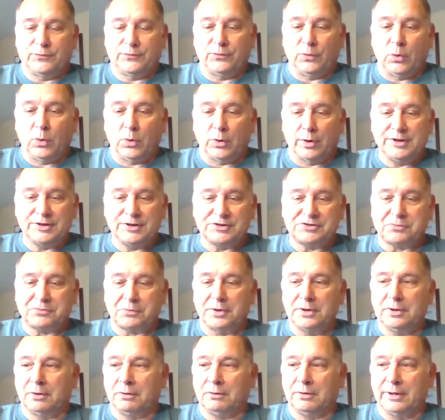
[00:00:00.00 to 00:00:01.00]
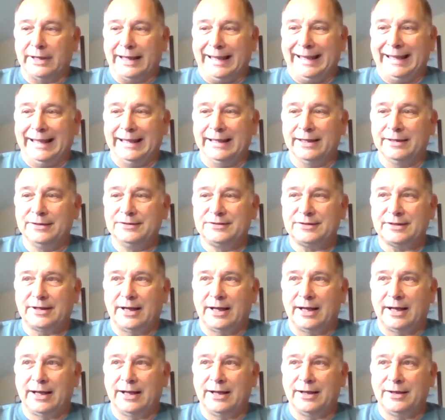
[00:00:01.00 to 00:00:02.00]
for Israel and
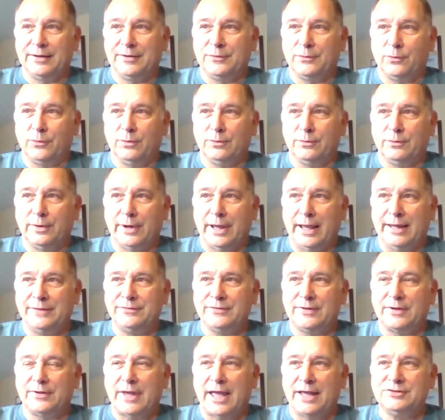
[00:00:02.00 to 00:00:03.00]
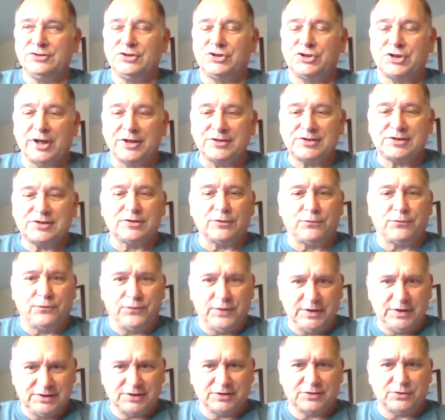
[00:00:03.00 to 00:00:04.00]
uh, and and just the
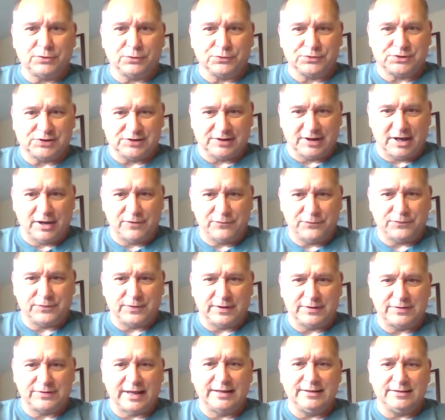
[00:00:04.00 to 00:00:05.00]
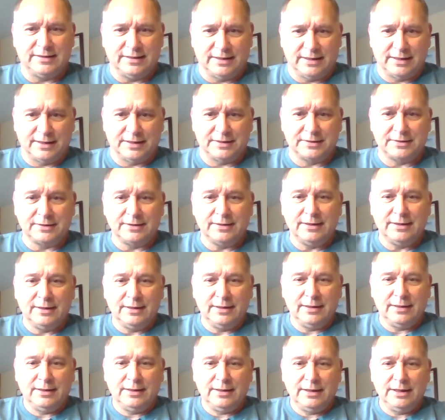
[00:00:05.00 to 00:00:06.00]
physical stuff that they did
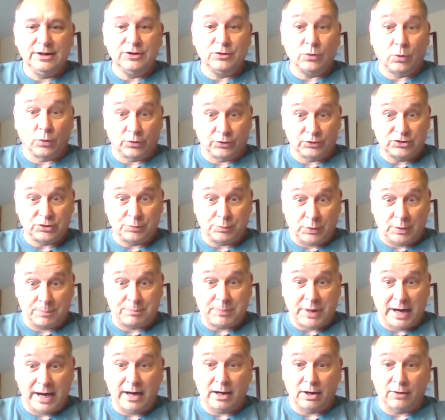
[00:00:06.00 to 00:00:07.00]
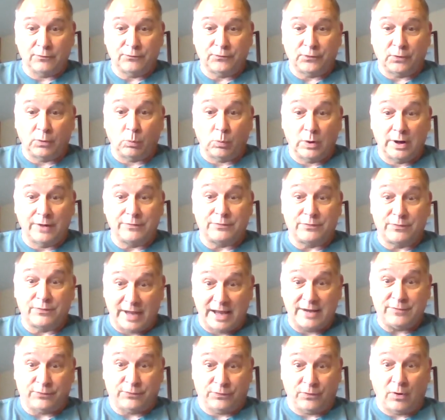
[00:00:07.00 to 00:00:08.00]
in order to prepare for what
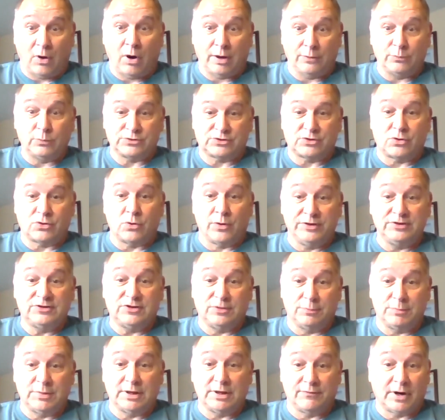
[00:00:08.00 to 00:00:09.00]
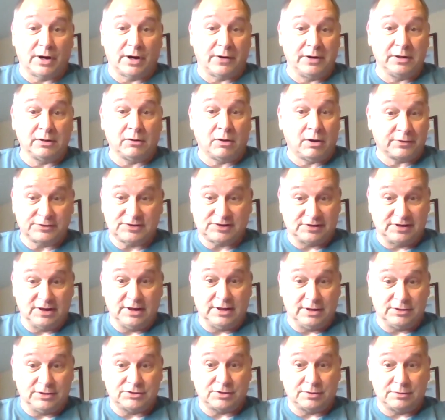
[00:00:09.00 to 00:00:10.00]
they thought was going to be a very long
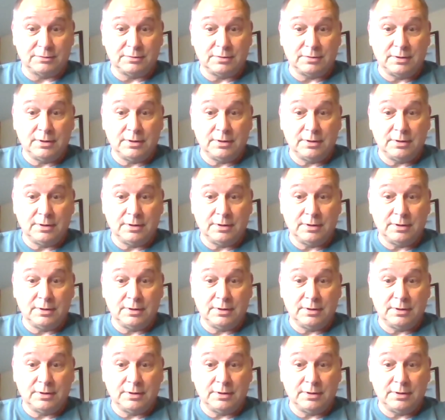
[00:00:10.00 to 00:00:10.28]
siege.